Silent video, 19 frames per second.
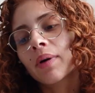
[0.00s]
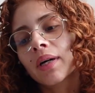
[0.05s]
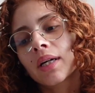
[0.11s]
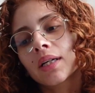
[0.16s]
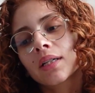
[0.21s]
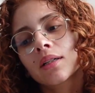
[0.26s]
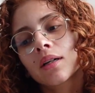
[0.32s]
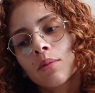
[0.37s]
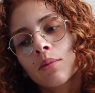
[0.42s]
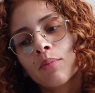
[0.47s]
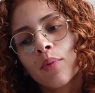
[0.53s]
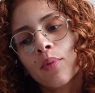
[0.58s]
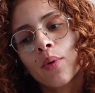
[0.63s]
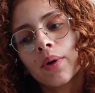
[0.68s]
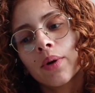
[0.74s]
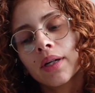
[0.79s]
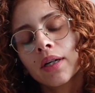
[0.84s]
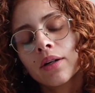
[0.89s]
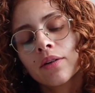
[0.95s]
But the
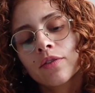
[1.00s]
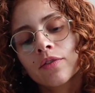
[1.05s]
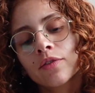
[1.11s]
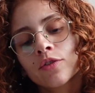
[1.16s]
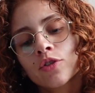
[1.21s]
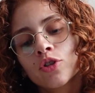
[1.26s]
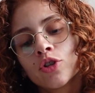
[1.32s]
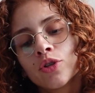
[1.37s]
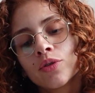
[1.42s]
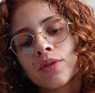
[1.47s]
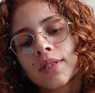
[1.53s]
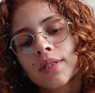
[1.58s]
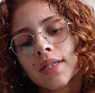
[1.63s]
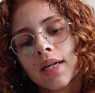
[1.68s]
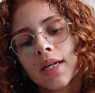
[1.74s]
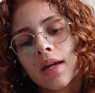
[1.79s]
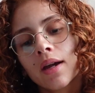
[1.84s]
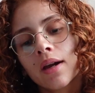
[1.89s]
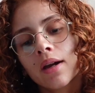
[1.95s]
point of
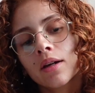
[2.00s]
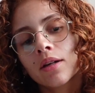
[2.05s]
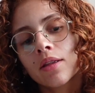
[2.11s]
choosing